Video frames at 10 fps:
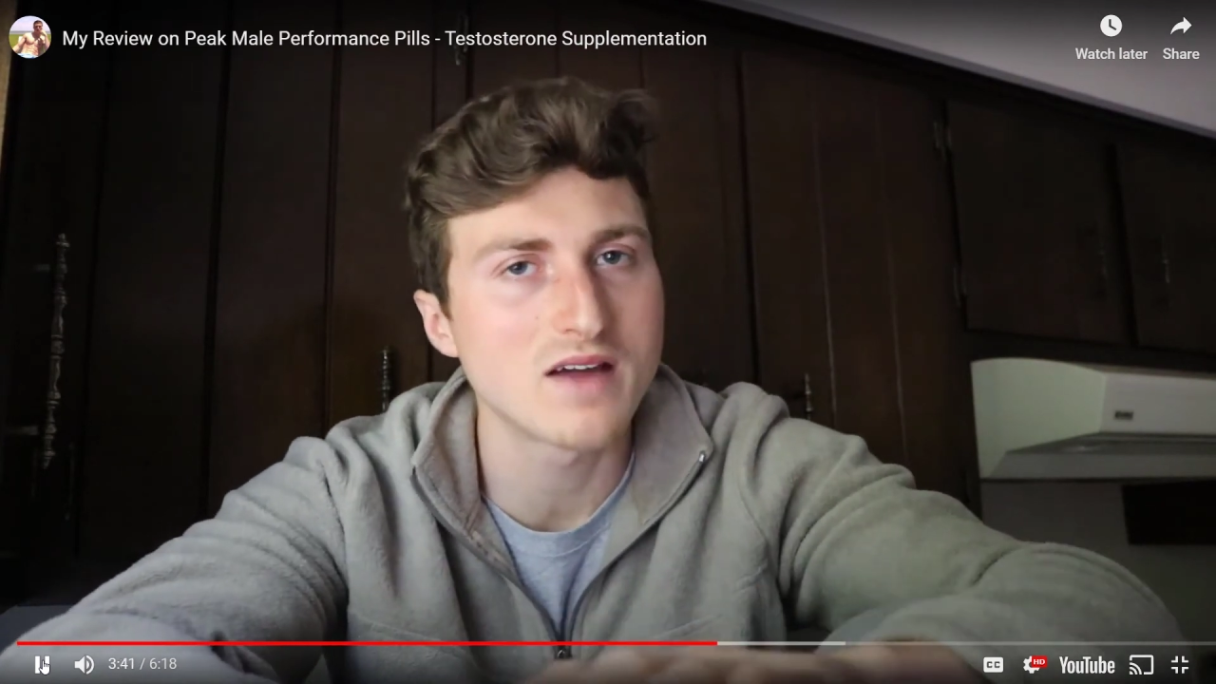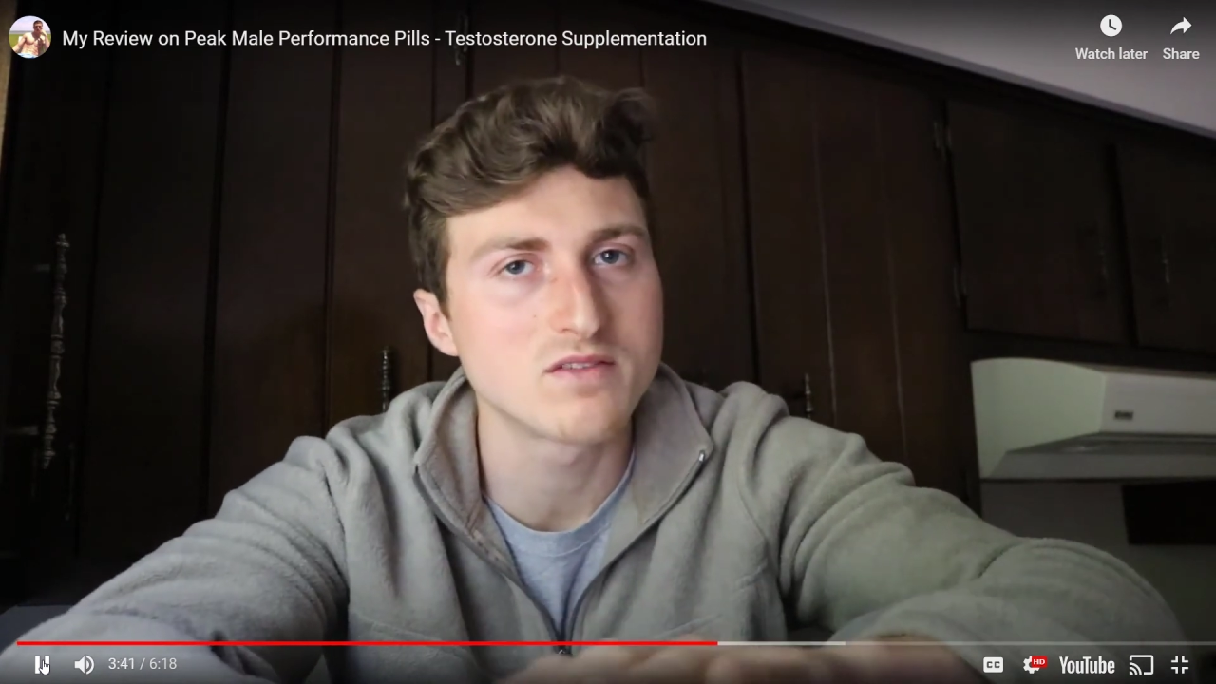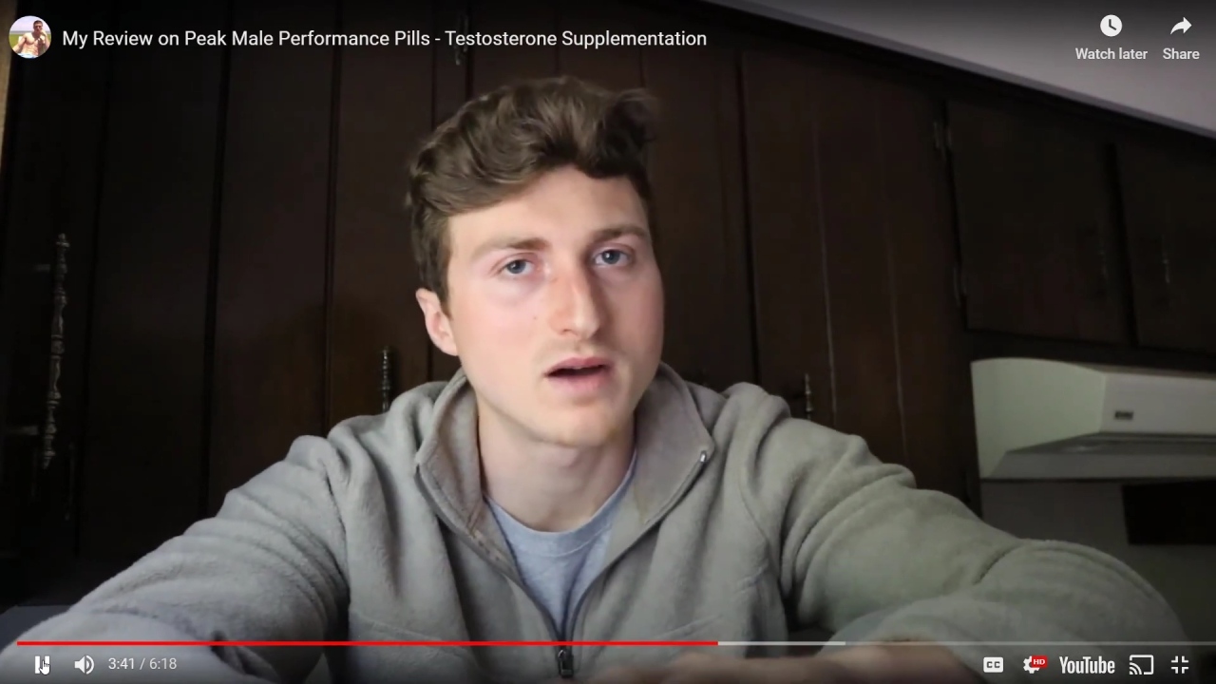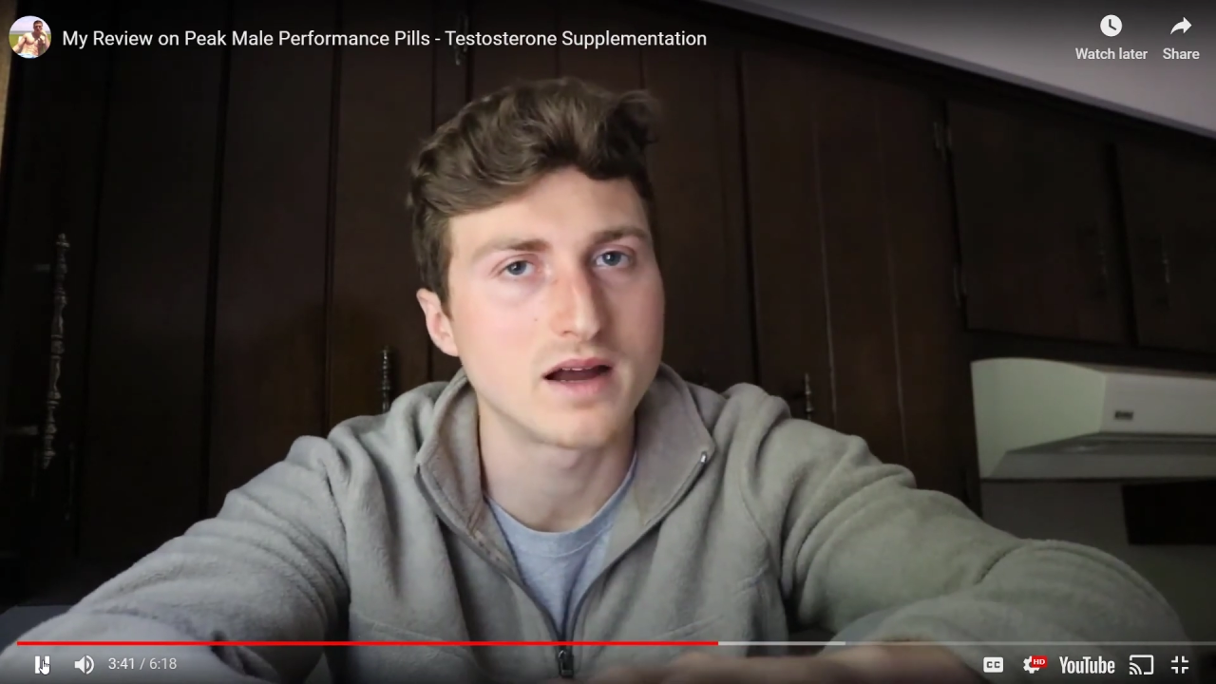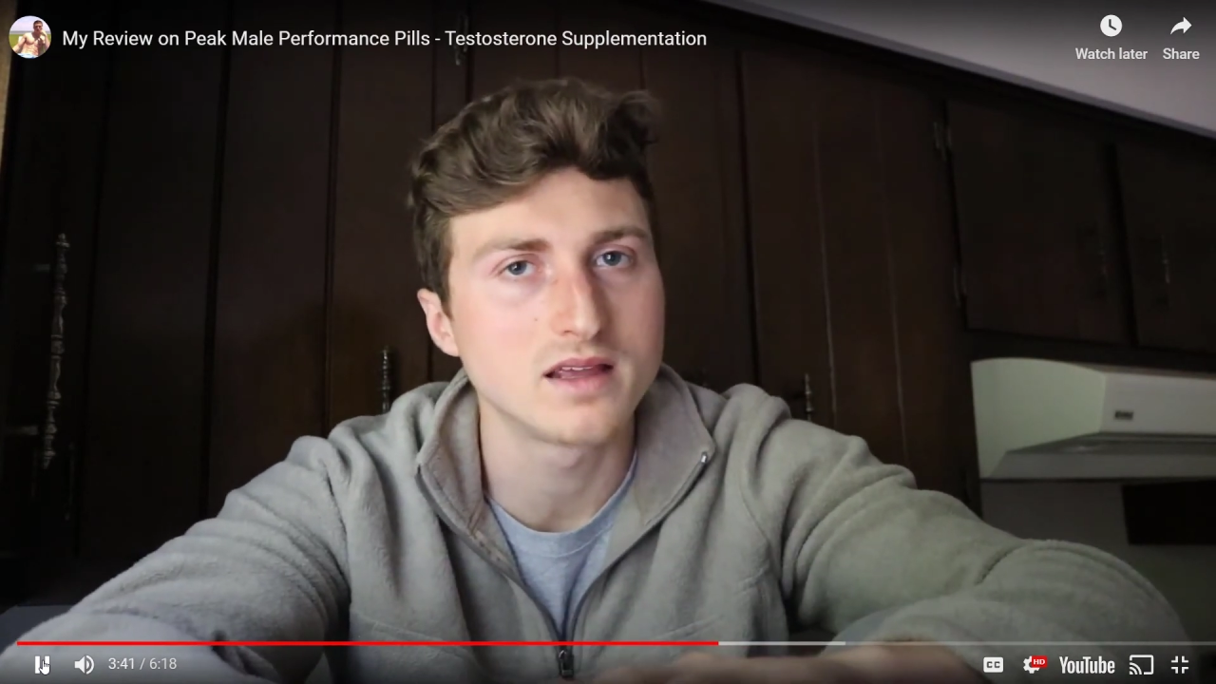
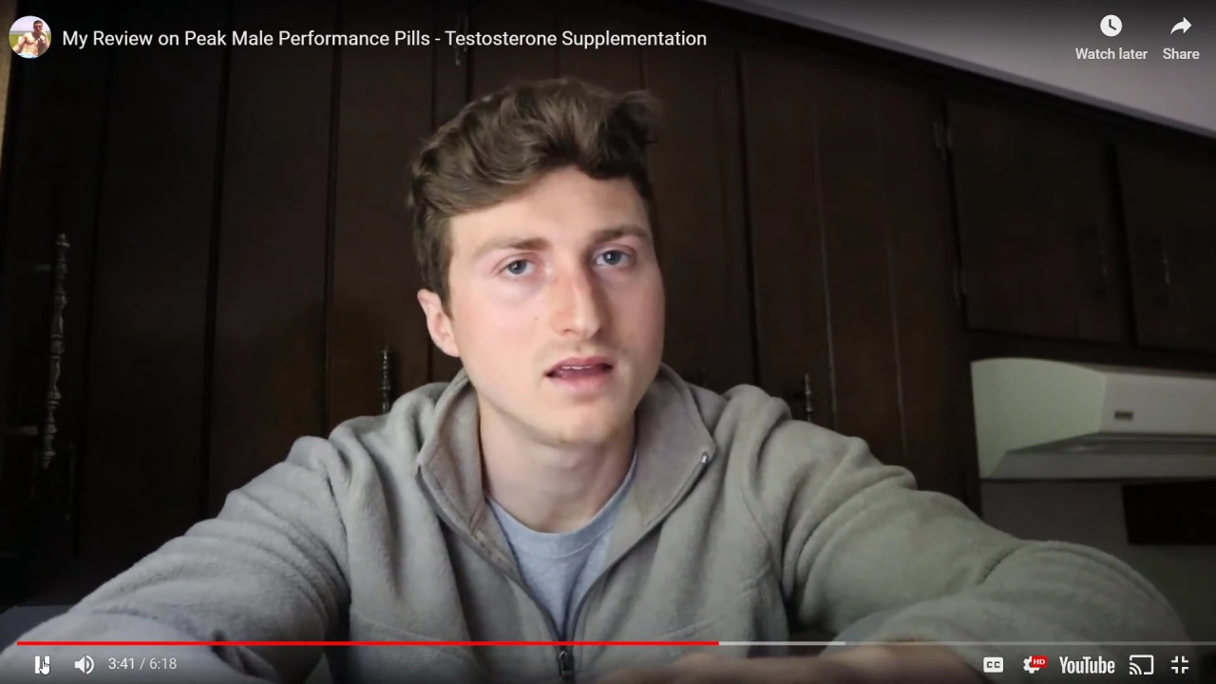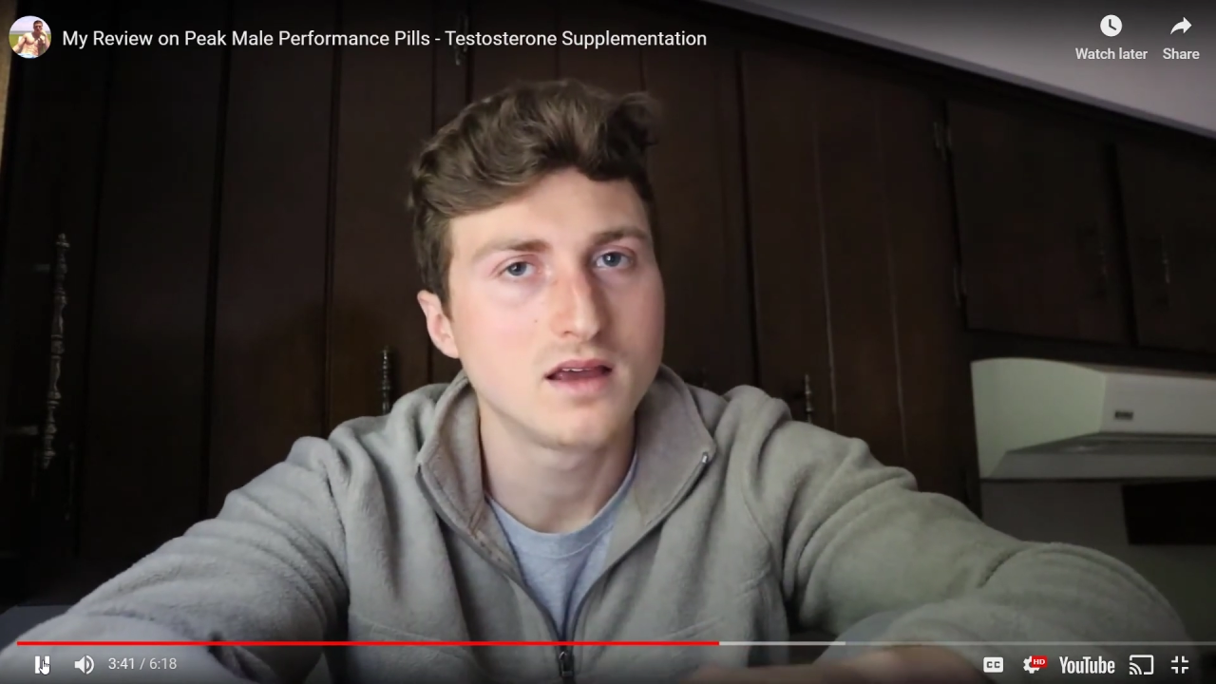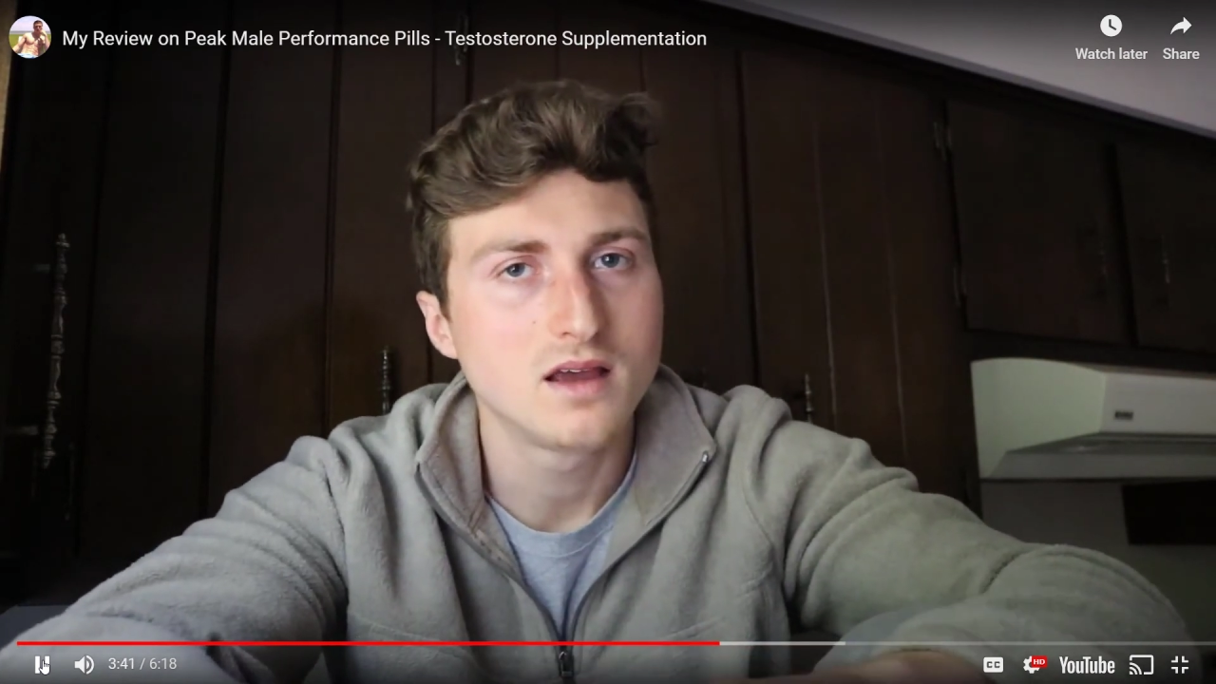everybody,